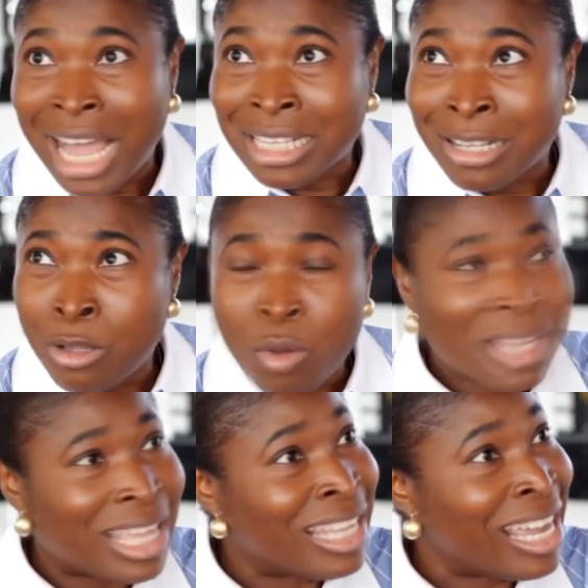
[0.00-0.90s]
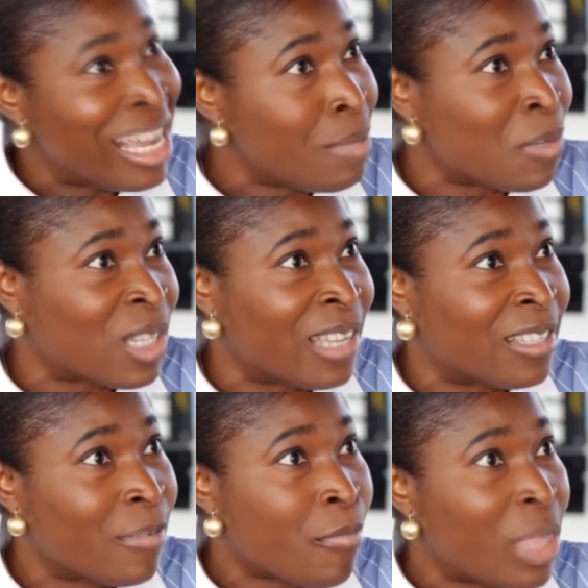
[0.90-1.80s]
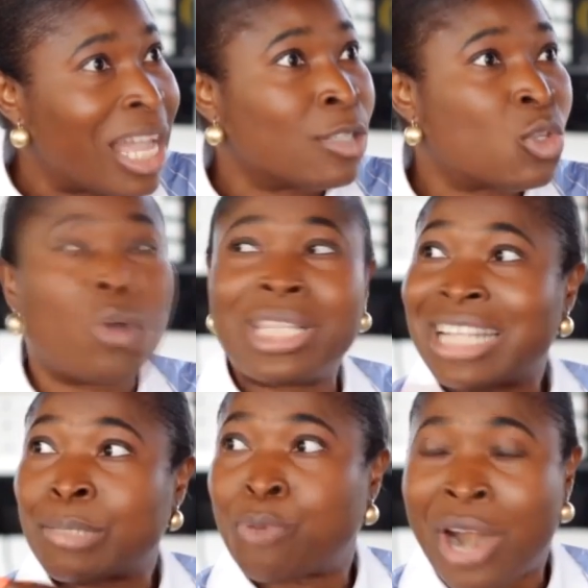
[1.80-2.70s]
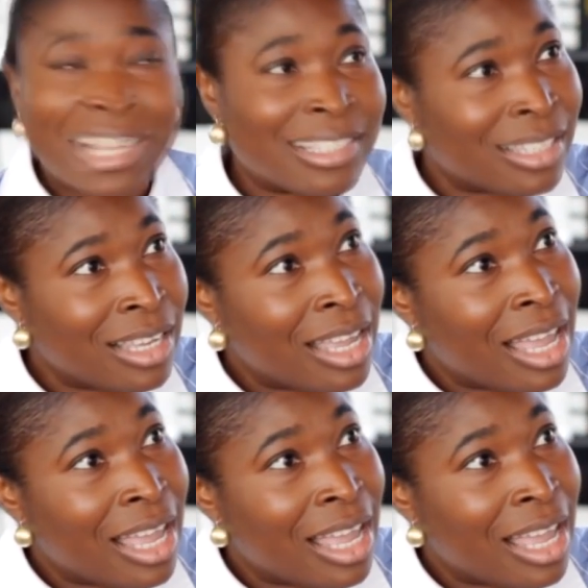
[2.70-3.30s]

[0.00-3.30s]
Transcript: at lower than 8%. And so that's priced